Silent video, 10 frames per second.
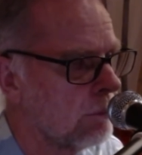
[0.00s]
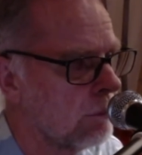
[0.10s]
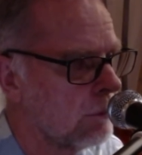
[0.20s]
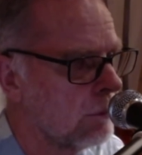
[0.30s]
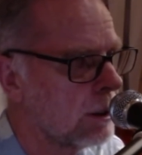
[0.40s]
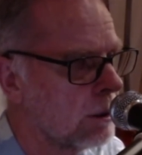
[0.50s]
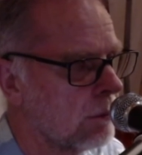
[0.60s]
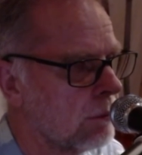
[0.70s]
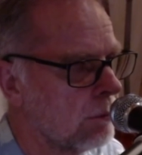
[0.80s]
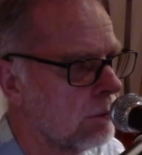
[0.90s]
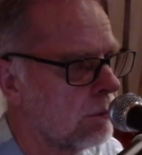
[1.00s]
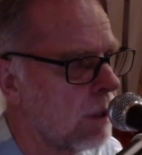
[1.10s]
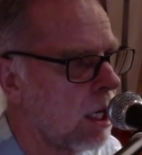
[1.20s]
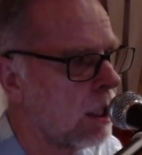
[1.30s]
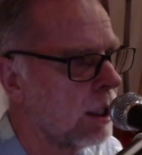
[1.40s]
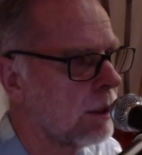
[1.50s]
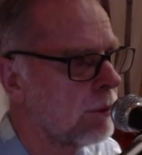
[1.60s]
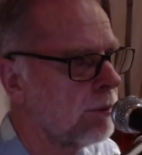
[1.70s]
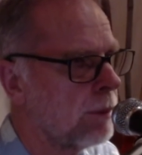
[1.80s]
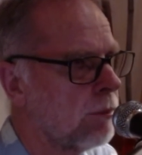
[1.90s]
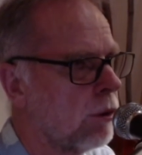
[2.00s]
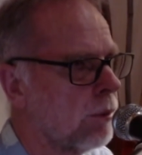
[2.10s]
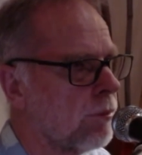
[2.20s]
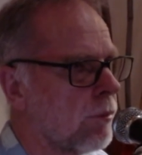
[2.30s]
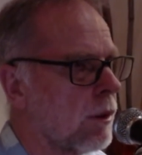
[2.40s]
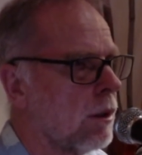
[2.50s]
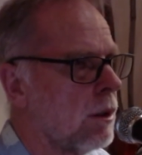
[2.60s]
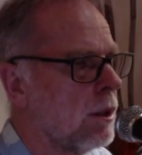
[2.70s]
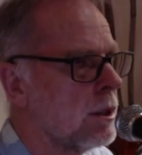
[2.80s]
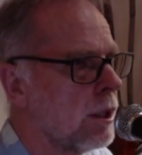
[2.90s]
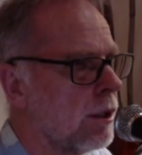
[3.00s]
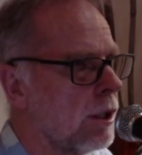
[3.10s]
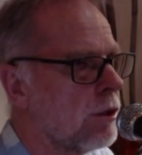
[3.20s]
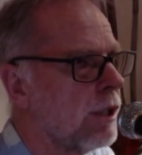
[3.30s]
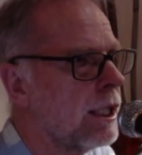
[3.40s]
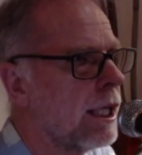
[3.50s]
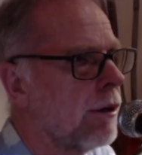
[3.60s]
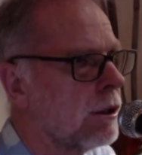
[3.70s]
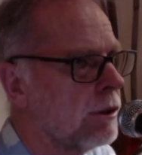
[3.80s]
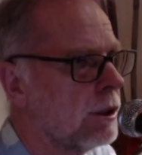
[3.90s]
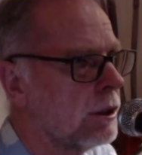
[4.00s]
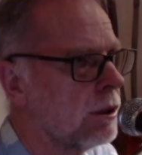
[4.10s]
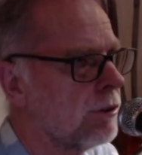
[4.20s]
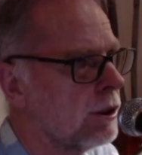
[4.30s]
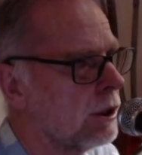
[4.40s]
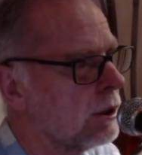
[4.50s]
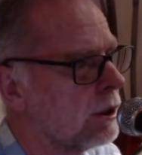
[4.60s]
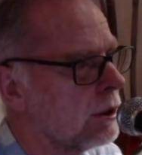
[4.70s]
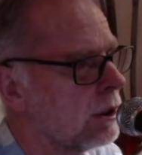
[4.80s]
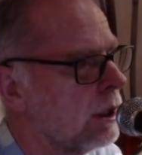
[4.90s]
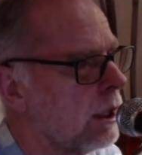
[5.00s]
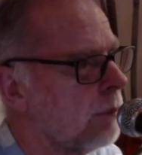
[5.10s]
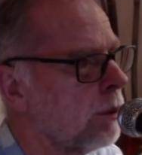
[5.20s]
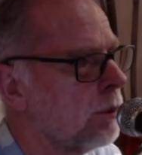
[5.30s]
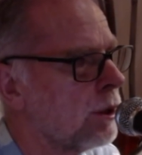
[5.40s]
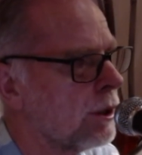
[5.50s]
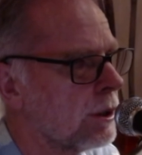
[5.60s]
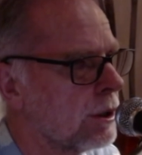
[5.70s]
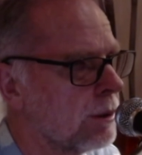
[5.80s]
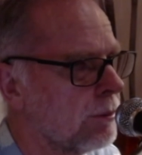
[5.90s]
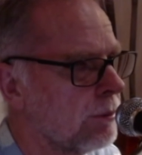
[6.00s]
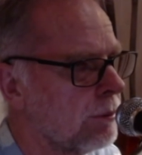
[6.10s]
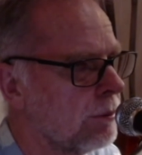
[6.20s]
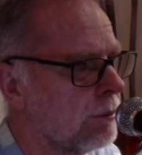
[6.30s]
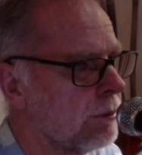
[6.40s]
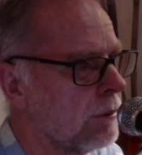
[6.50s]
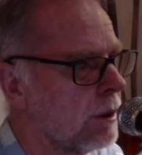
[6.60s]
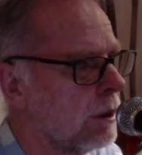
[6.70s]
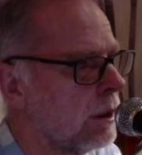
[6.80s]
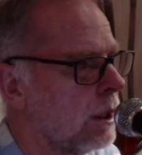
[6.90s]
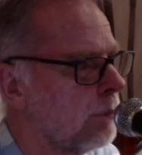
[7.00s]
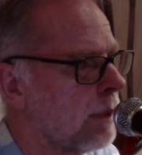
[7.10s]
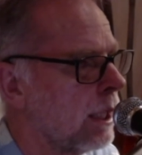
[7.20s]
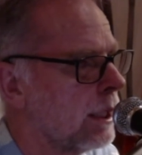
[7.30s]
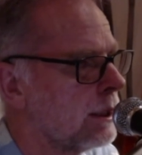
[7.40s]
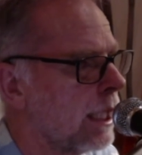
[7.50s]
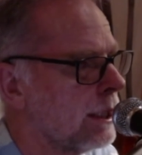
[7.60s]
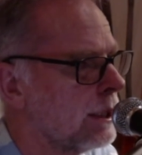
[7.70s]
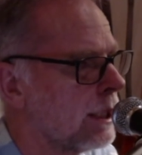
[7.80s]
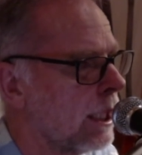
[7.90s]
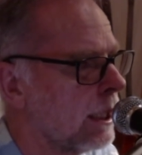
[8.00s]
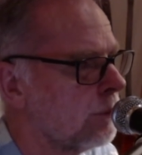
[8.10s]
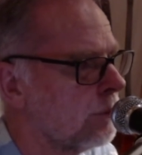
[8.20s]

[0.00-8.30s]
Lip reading: just highlight them a bit more. So the three characteristics of existence: impermanence. In Pali it's anicca,